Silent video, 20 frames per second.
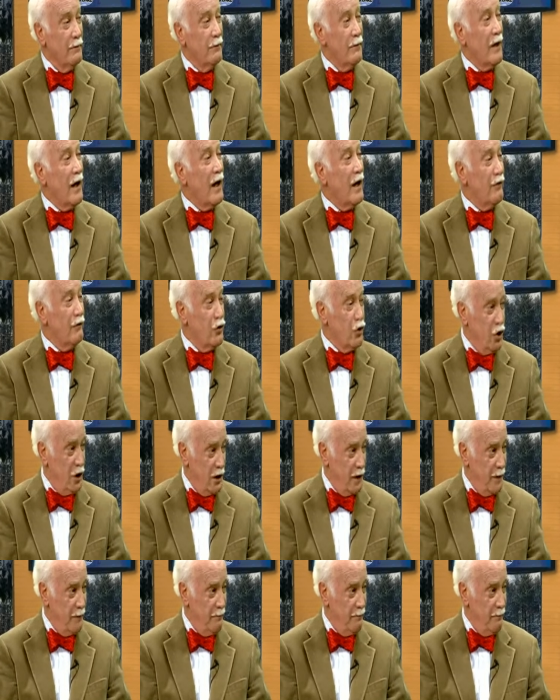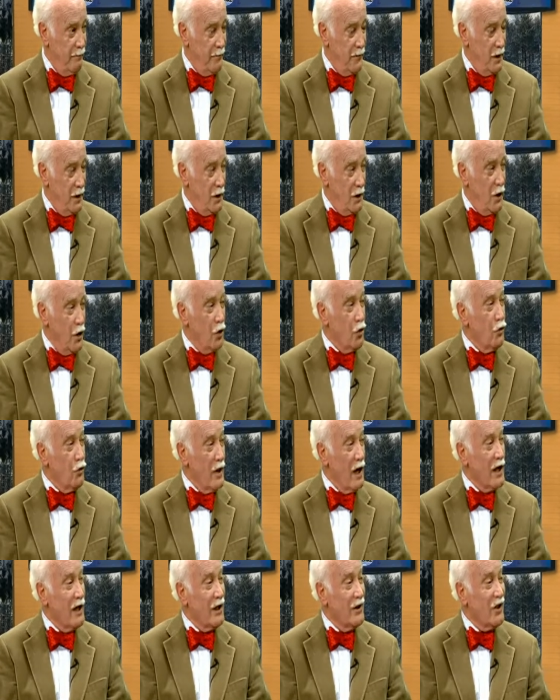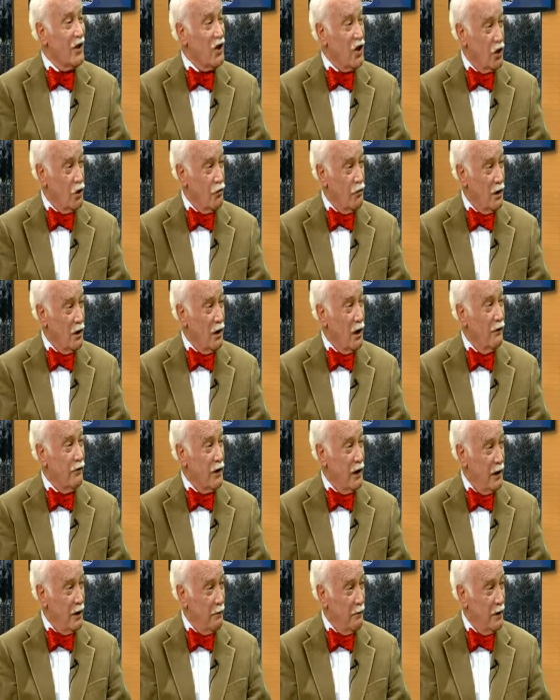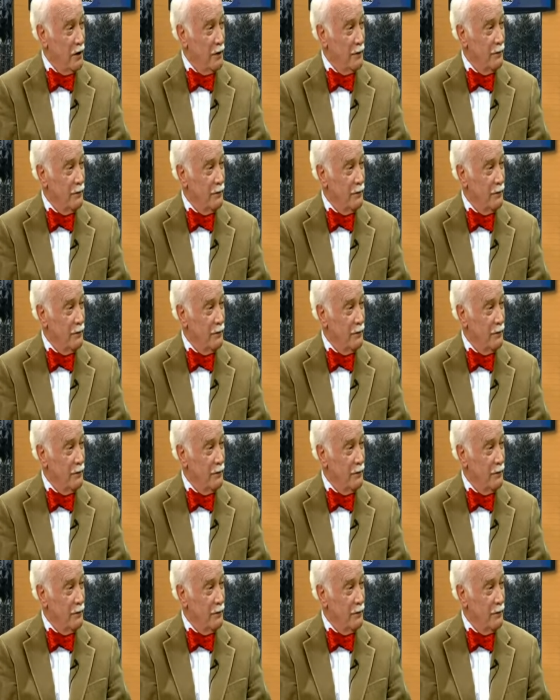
and Virginia creating the District of Columbia.